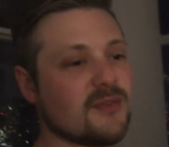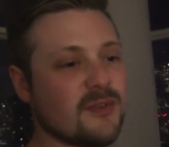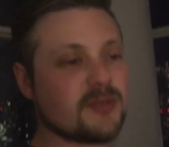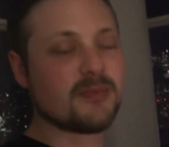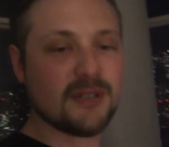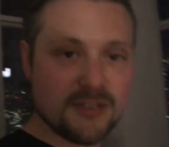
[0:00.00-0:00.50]

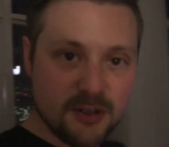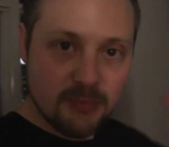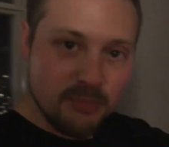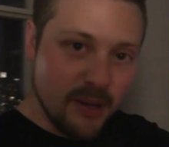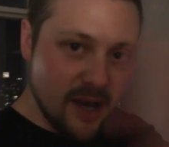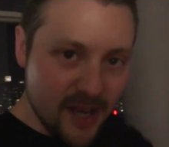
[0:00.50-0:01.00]
which means our
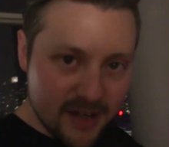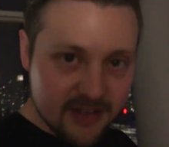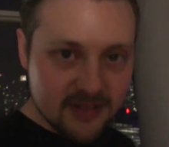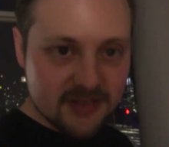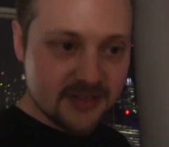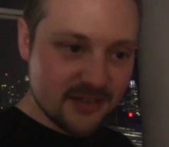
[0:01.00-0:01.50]

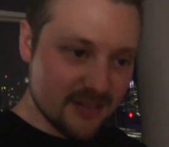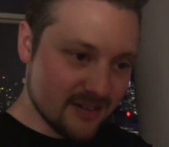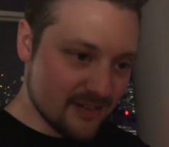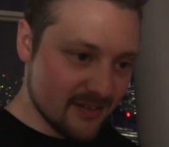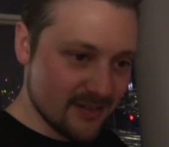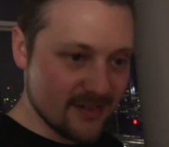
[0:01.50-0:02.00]
bodies
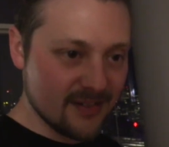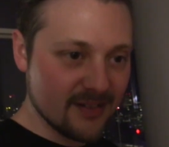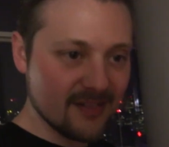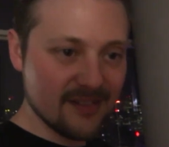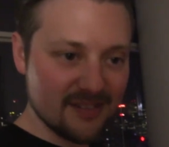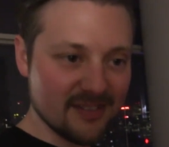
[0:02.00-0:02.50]

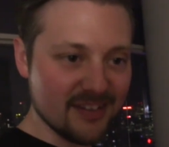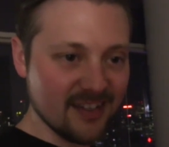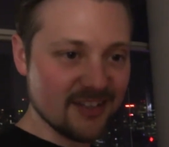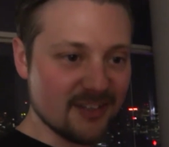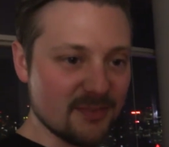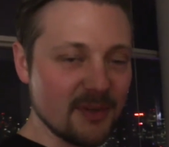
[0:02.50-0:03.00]

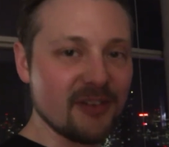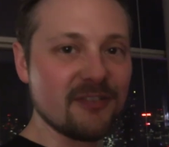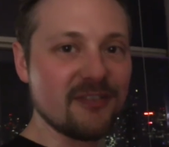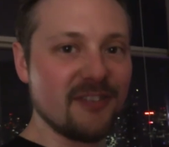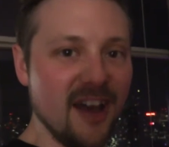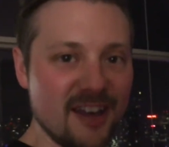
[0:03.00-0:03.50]
think it's about
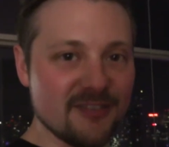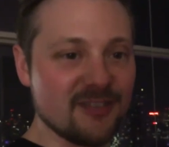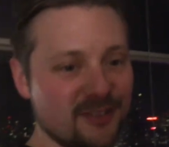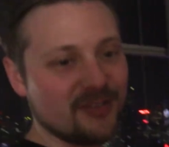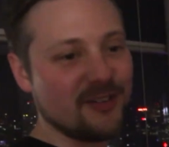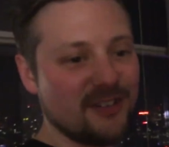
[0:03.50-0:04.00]

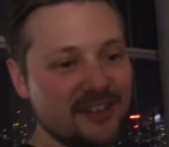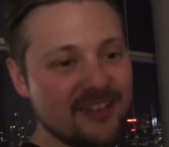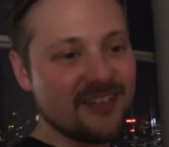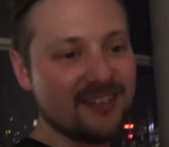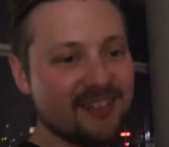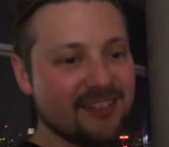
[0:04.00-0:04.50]

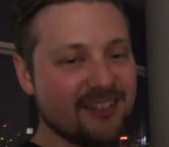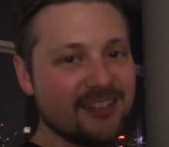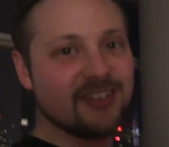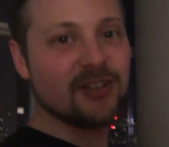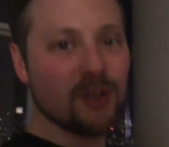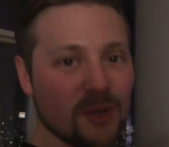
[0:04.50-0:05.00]

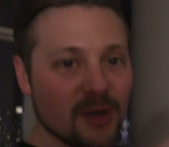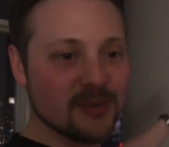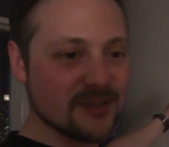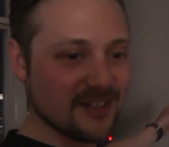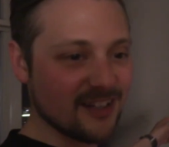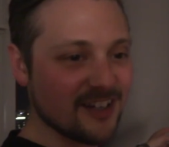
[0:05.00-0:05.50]
5:30 Euro
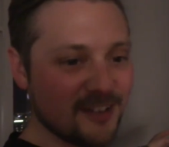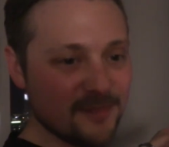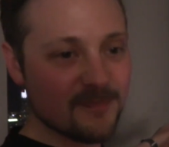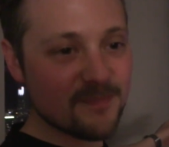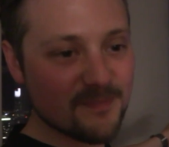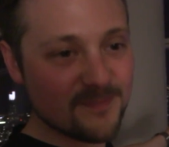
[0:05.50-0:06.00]

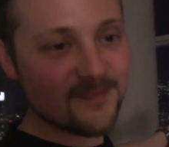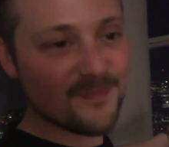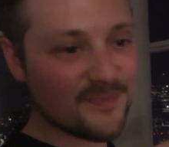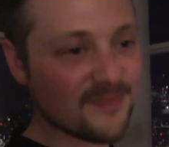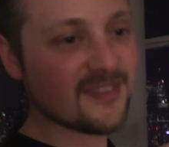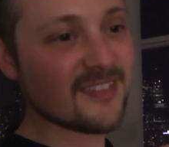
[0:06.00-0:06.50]
time.
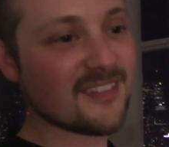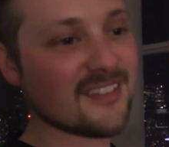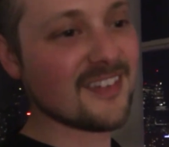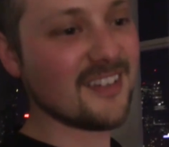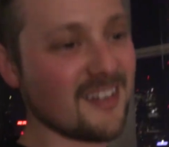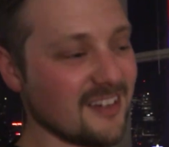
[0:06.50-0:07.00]

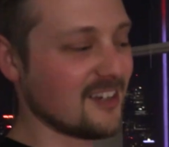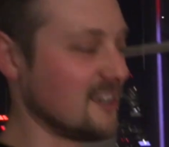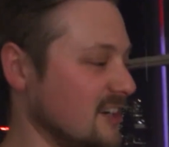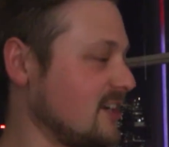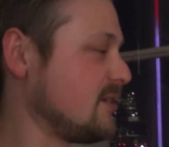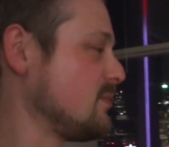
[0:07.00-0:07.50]
Mm-hmm.
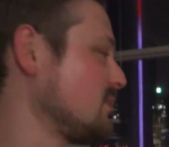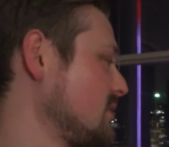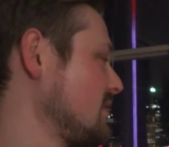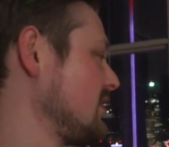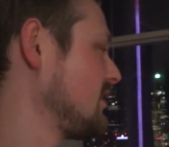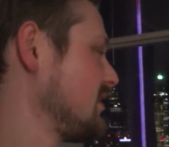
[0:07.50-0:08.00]
Um,
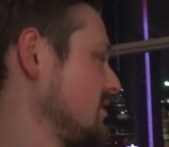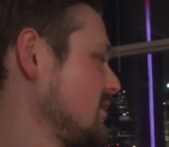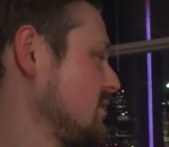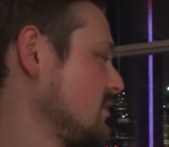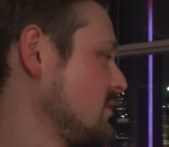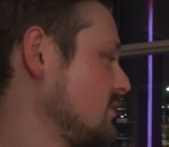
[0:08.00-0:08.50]

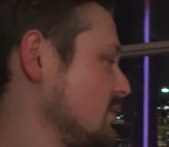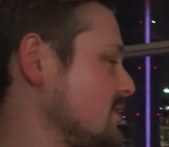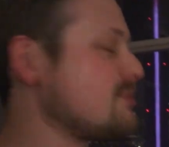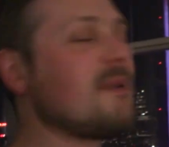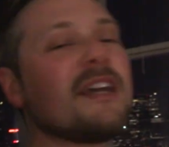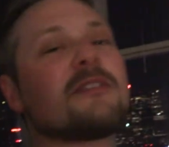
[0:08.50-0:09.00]

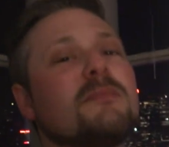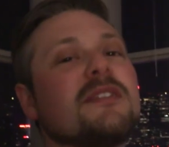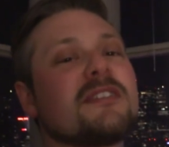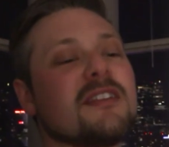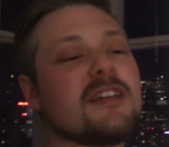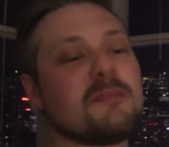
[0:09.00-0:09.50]
which makes me
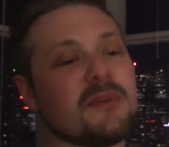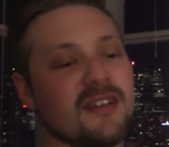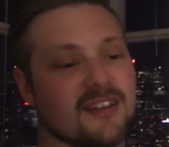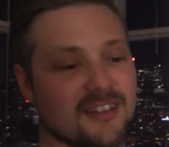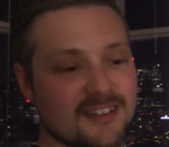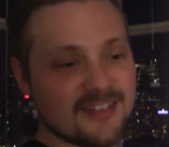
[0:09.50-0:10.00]

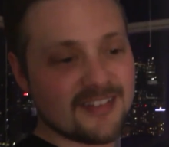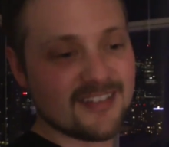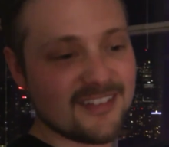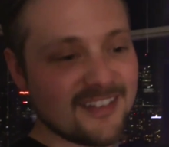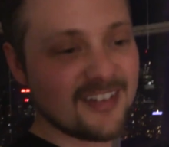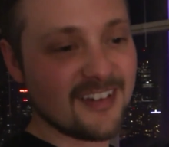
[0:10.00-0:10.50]
sleepy.
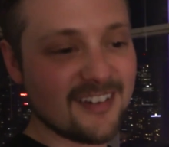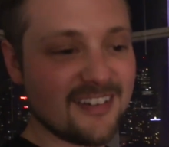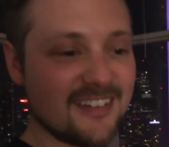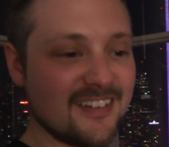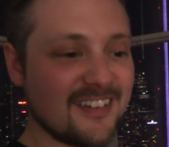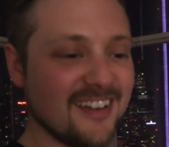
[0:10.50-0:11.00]
What? I
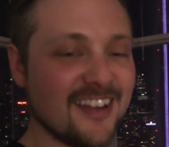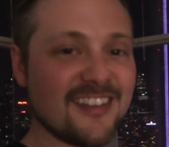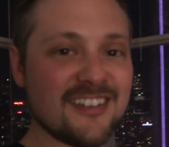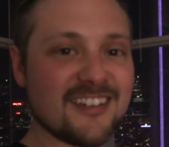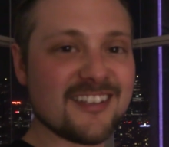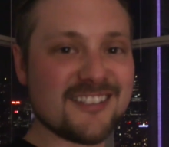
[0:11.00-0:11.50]
Nonsense.
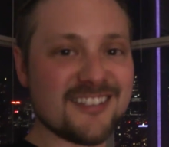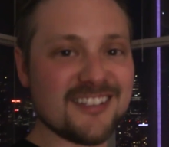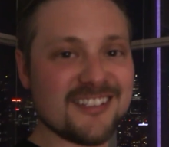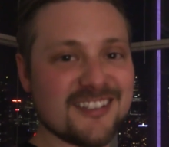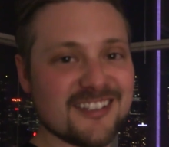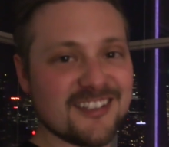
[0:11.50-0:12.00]
think is the,
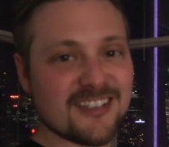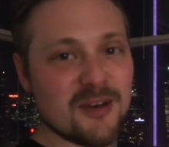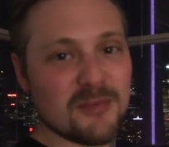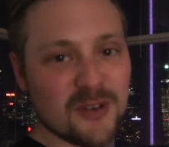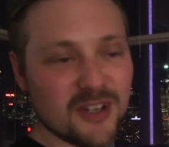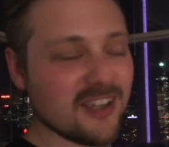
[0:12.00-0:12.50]
is the
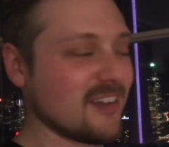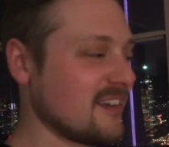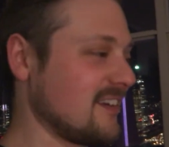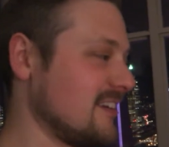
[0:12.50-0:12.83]
summary.